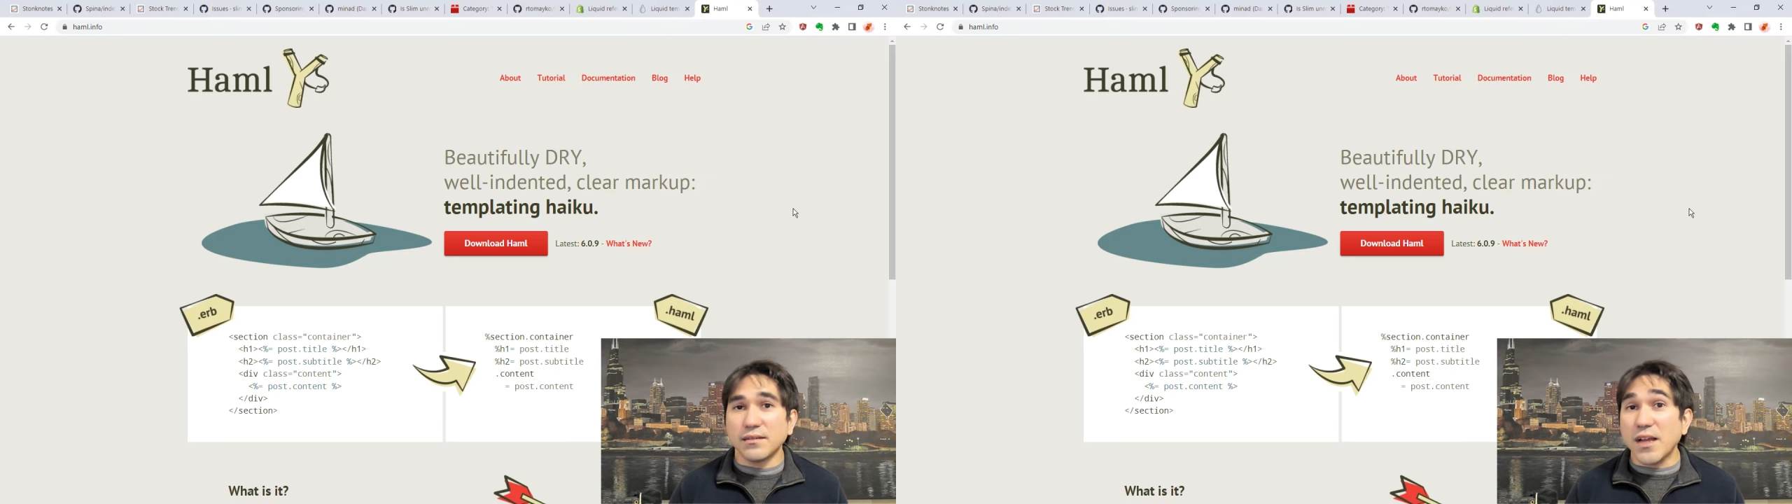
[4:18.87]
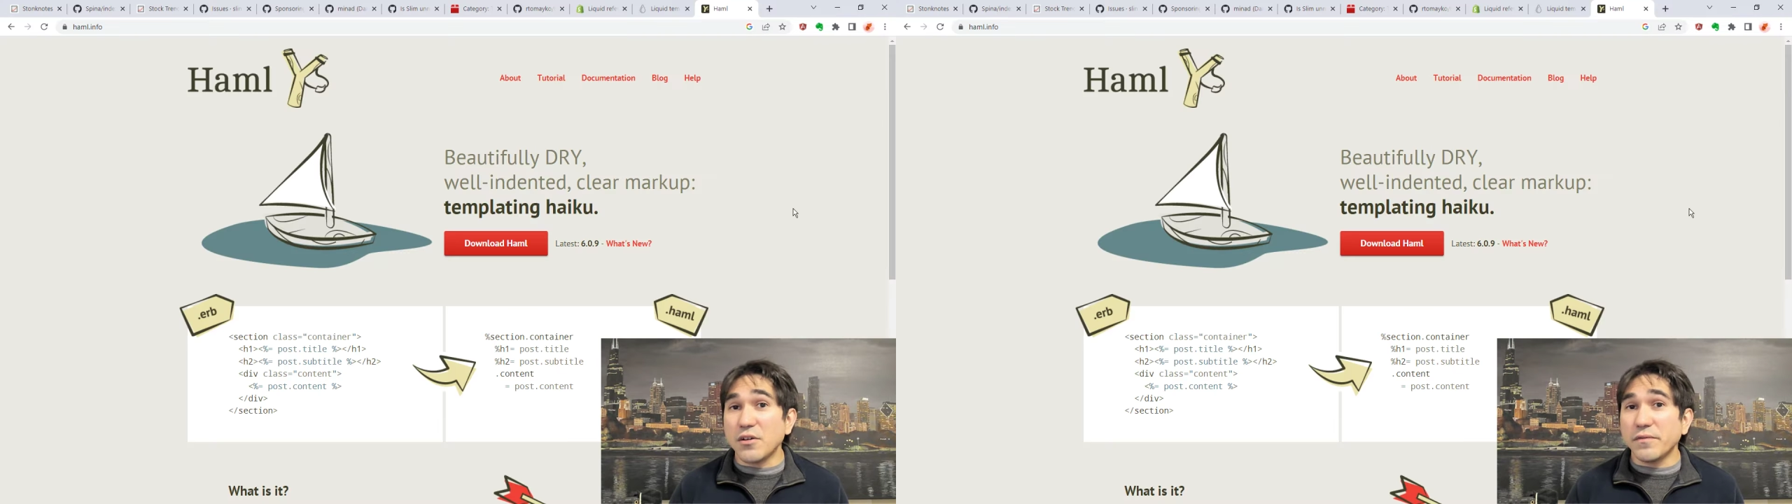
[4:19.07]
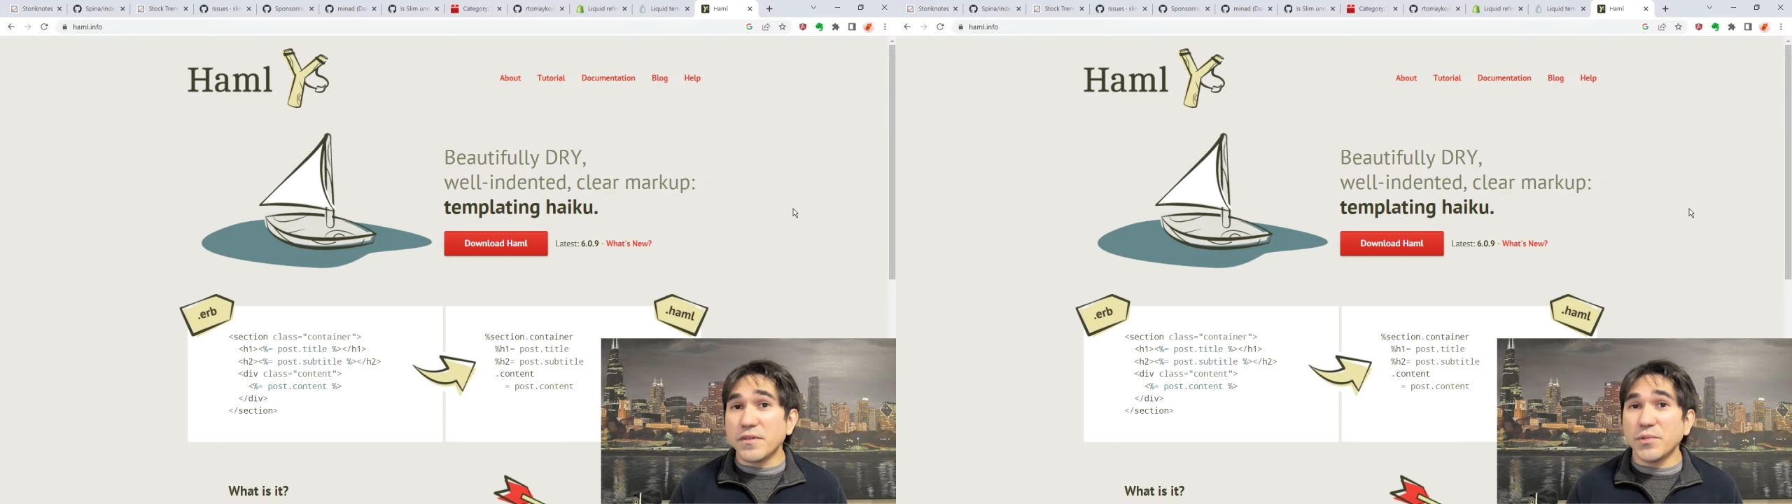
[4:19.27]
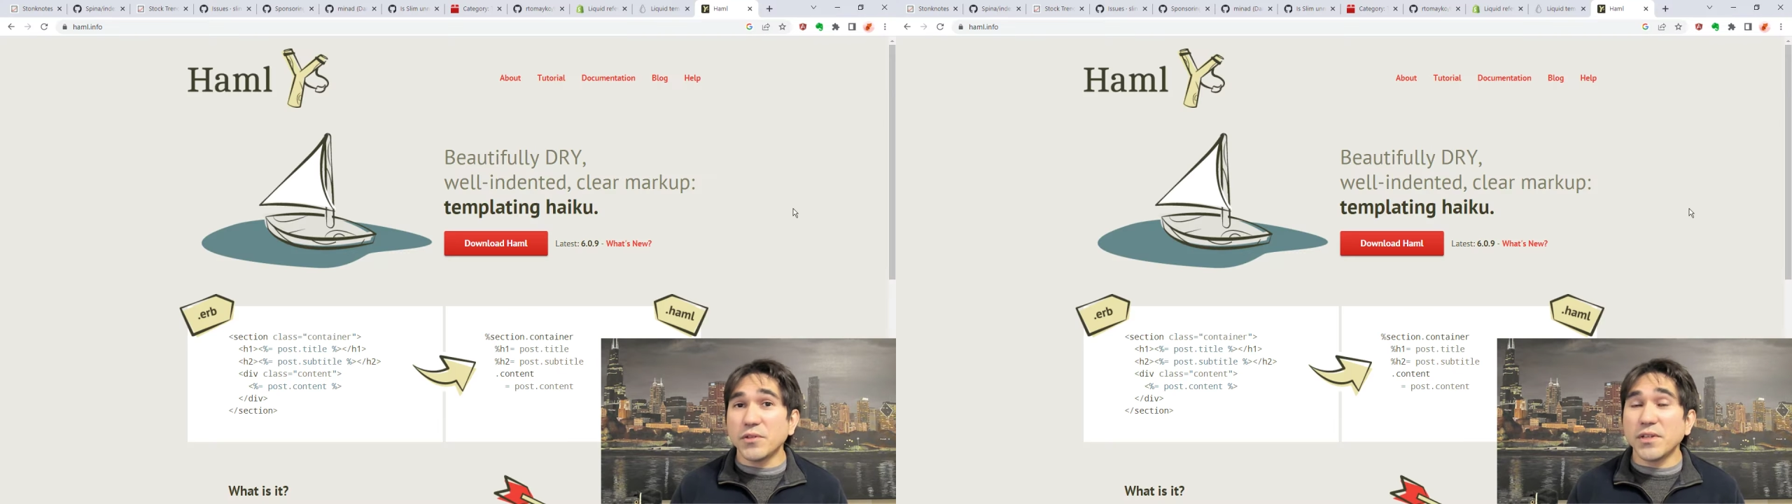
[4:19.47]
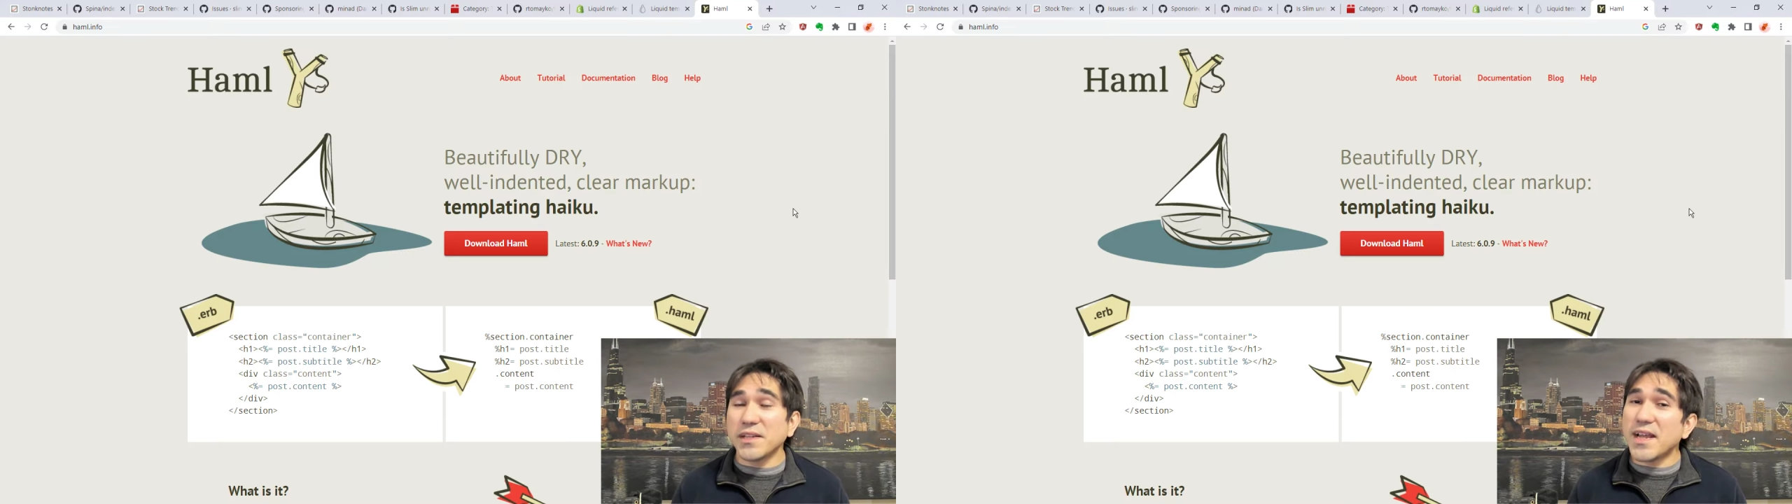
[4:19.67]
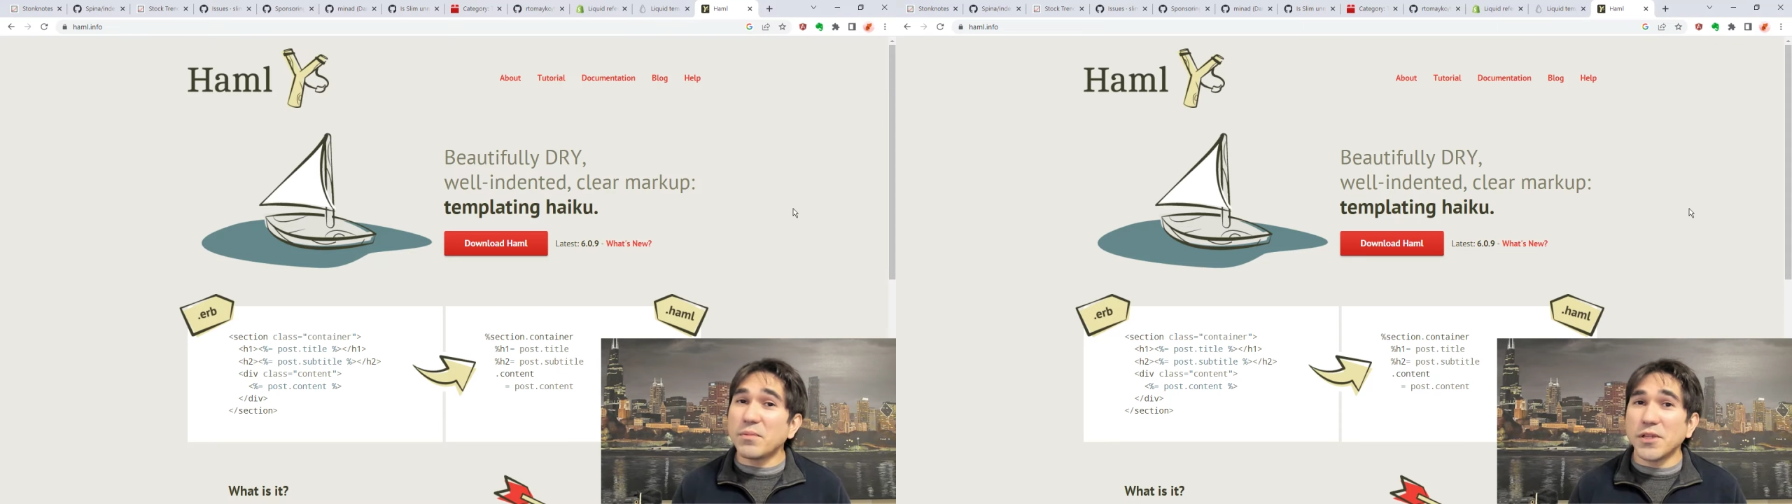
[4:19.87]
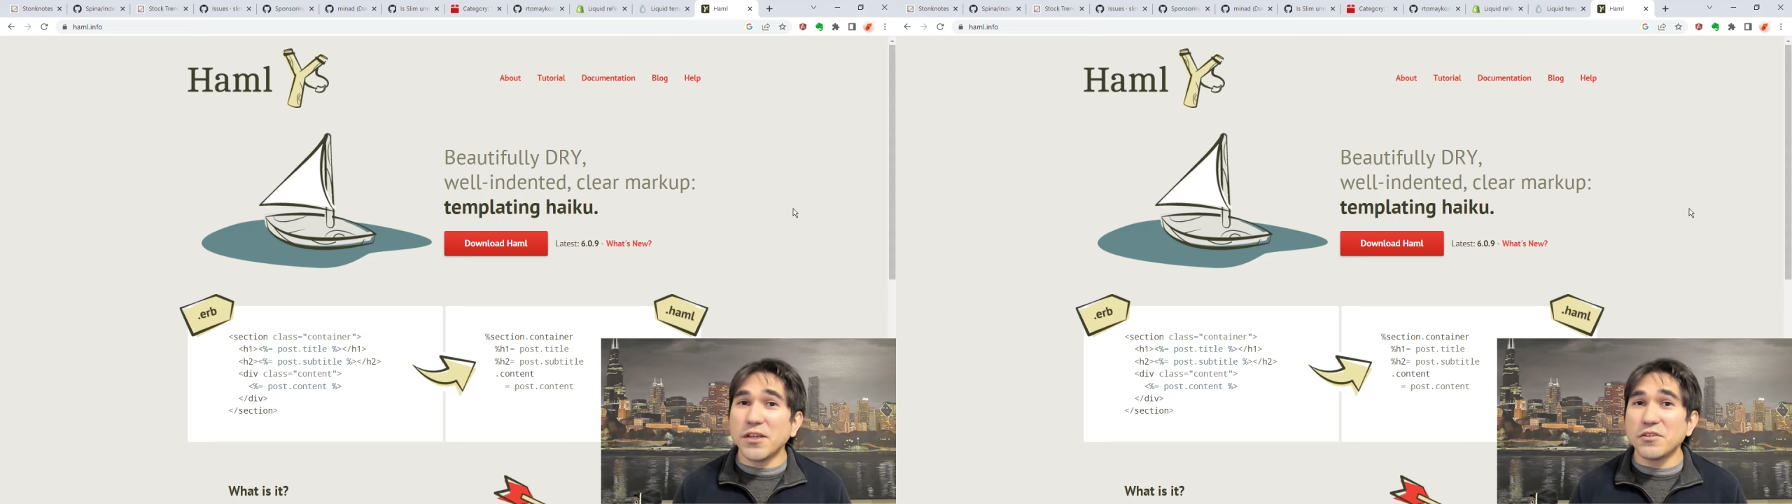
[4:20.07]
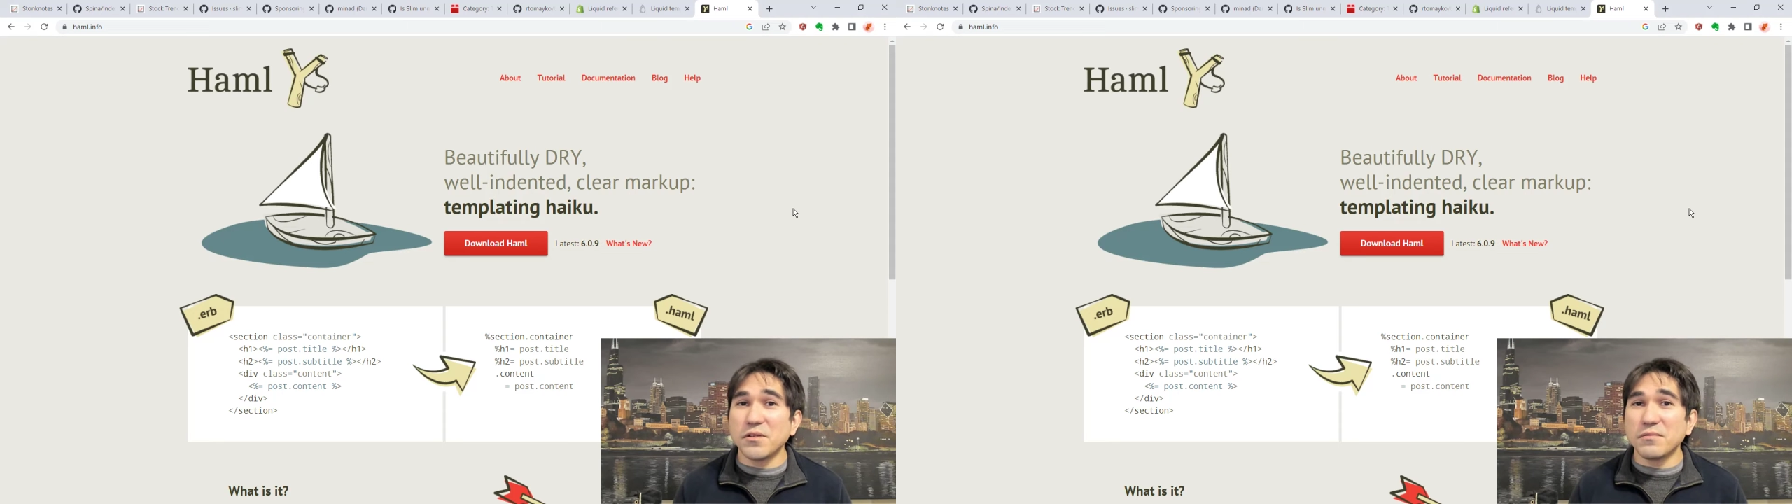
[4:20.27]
Now, if you're building an application